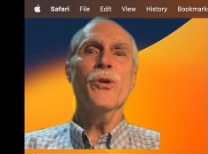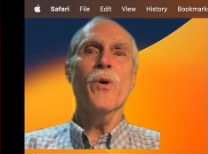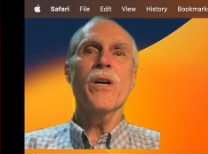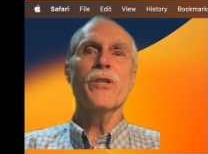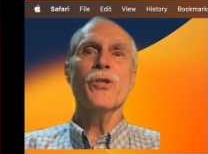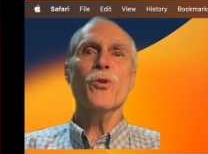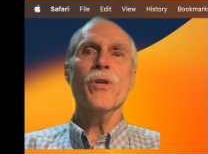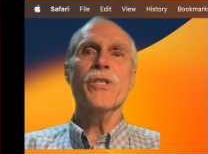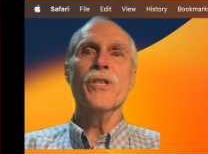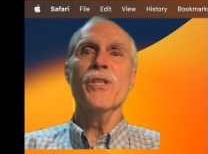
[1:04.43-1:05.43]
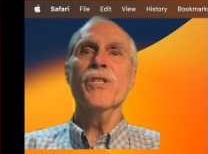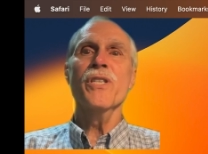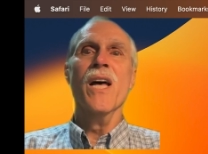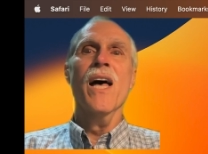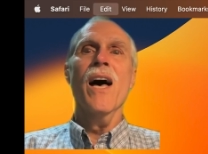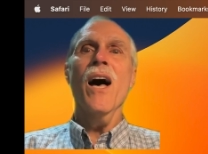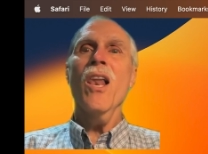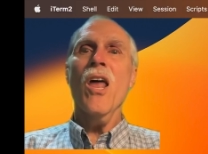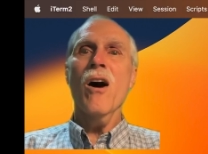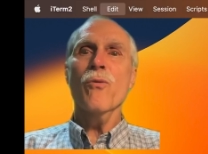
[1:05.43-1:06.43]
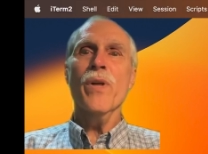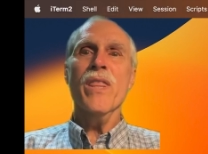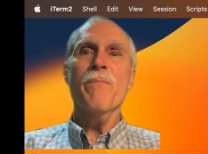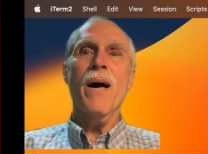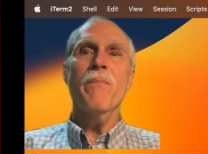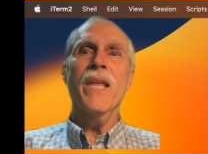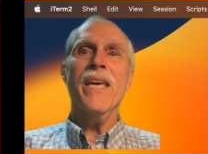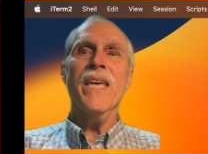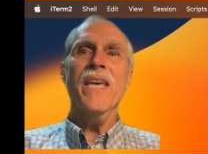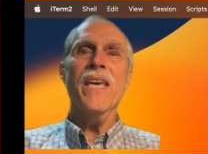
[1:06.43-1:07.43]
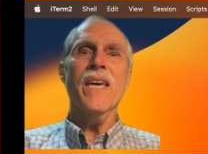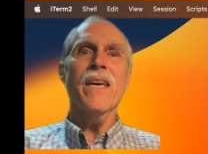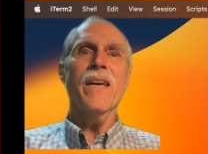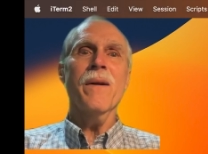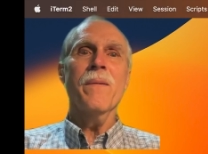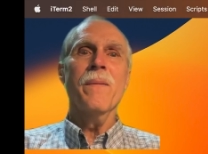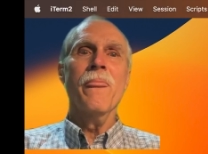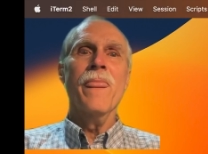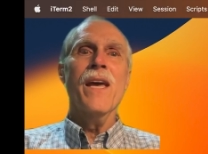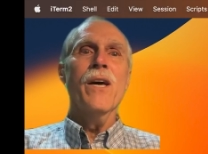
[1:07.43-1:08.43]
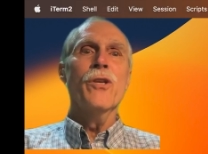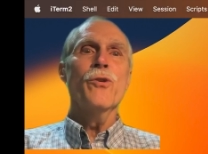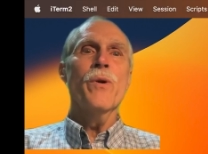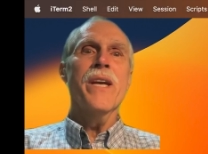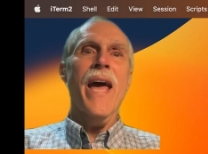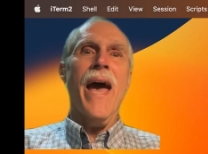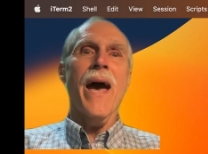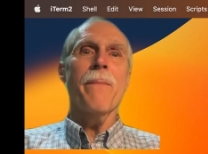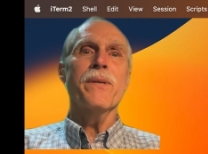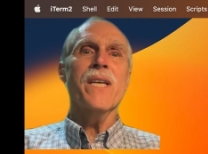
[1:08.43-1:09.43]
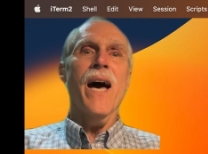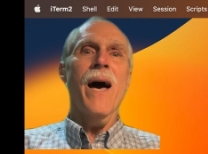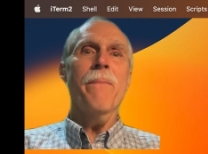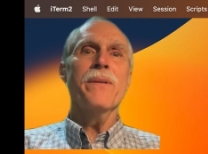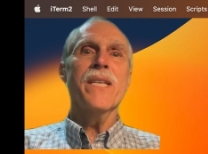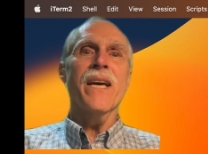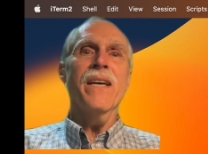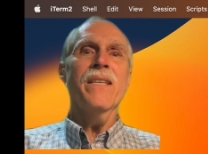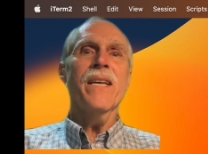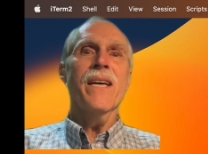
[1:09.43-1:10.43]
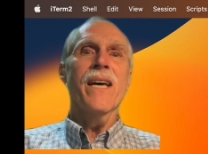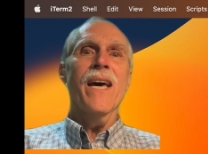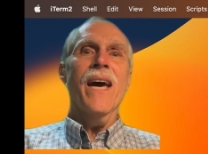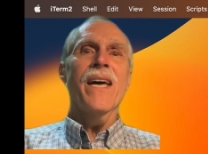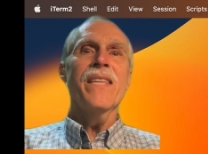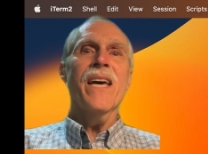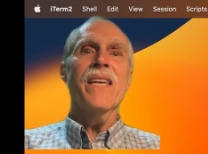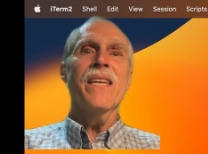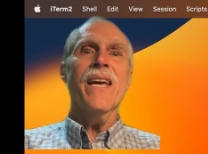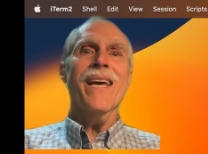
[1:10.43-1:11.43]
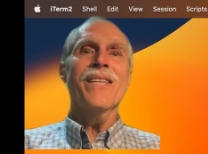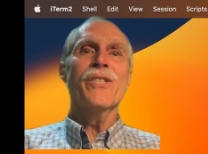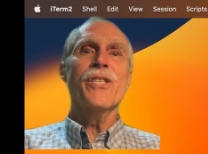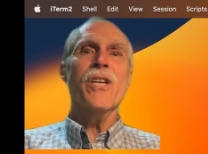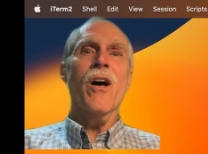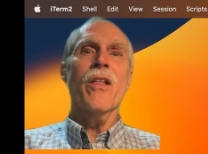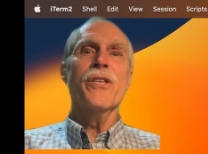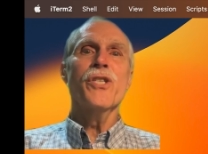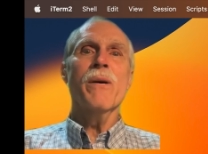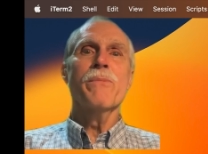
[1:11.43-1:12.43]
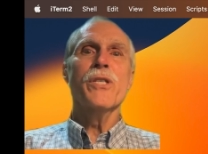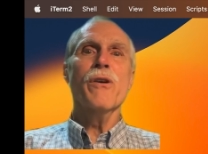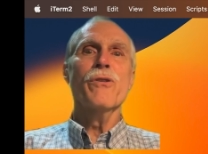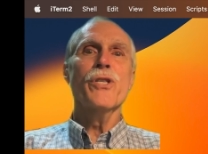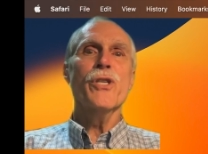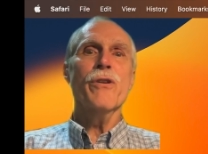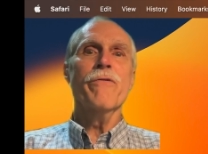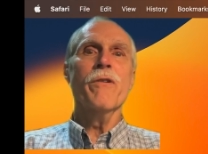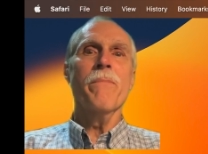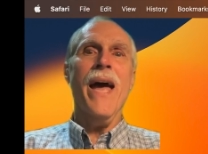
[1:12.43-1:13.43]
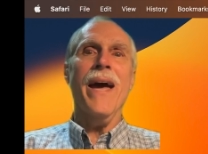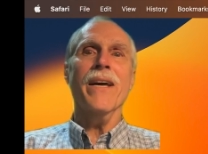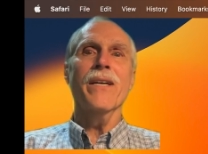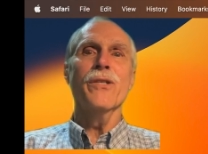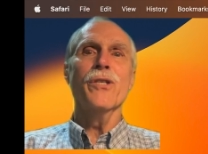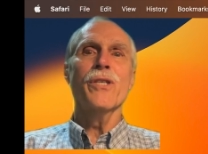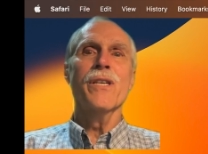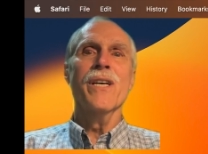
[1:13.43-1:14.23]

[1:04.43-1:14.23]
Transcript: to our sources along with the public key, do an apt update, and then install the GemStone server package.